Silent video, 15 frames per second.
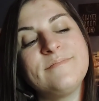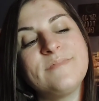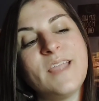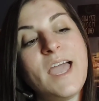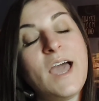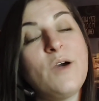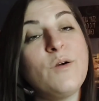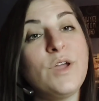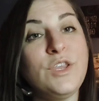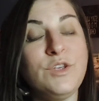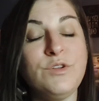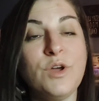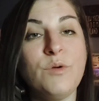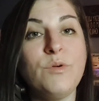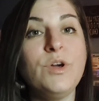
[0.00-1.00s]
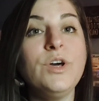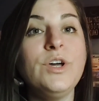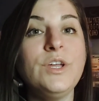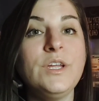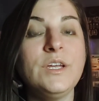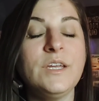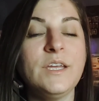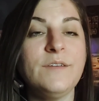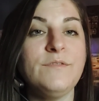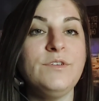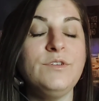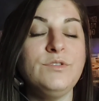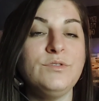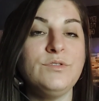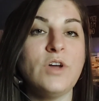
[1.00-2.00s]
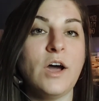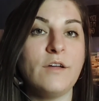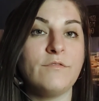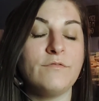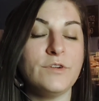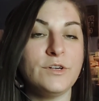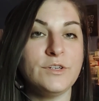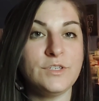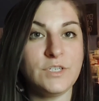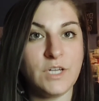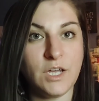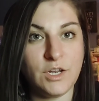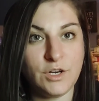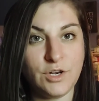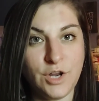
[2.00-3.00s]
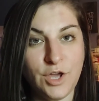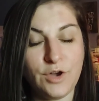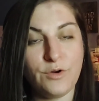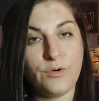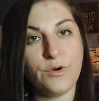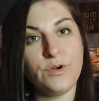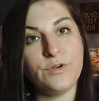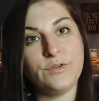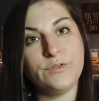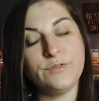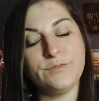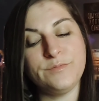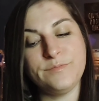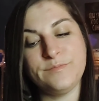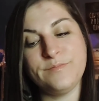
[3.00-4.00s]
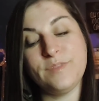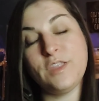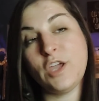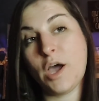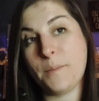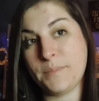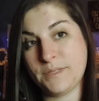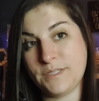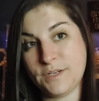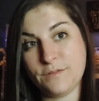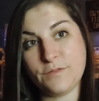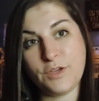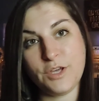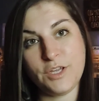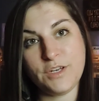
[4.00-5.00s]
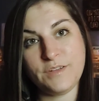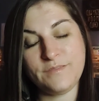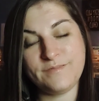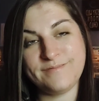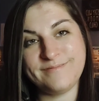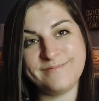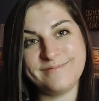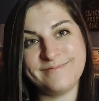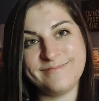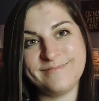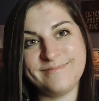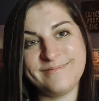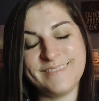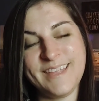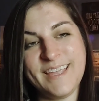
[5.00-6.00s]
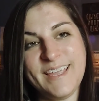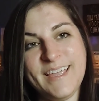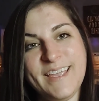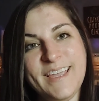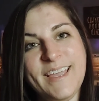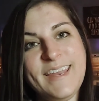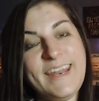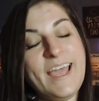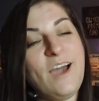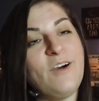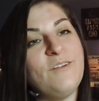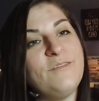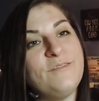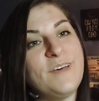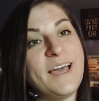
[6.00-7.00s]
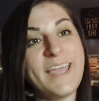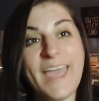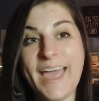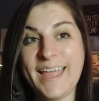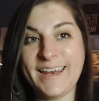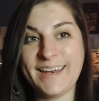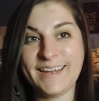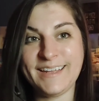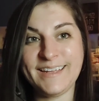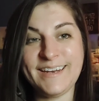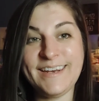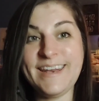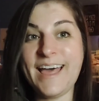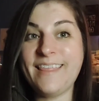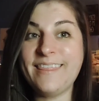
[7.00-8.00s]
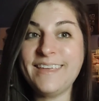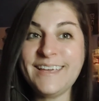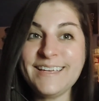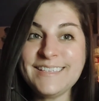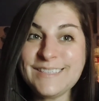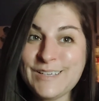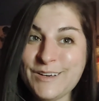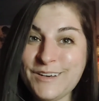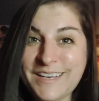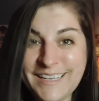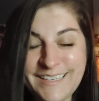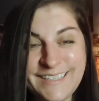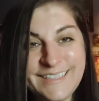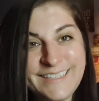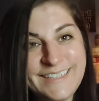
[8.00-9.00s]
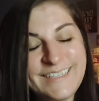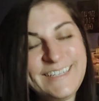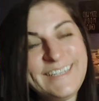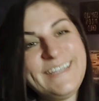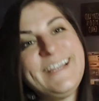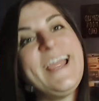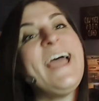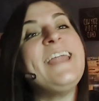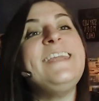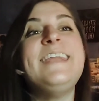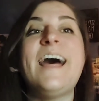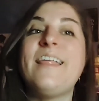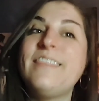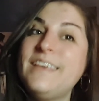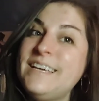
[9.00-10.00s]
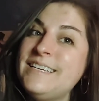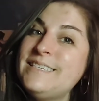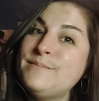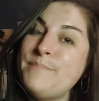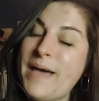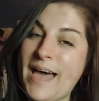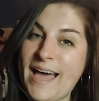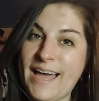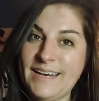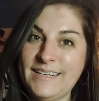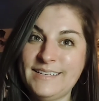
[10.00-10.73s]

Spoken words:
how can you know good if you do not first know the opposite of good? Now, again, nothing is good and nothing is bad.